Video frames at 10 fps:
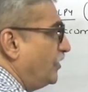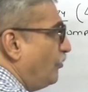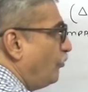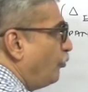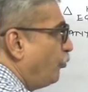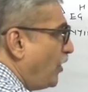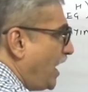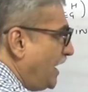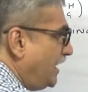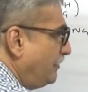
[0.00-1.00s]

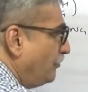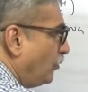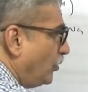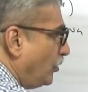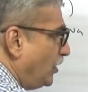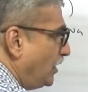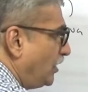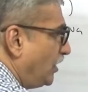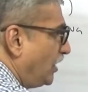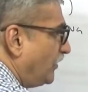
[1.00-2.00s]
1 mole
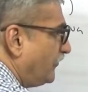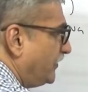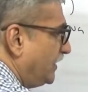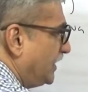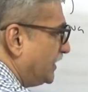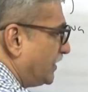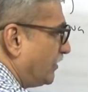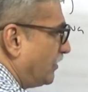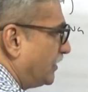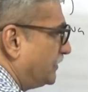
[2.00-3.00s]
of
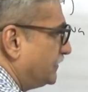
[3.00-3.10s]
electron,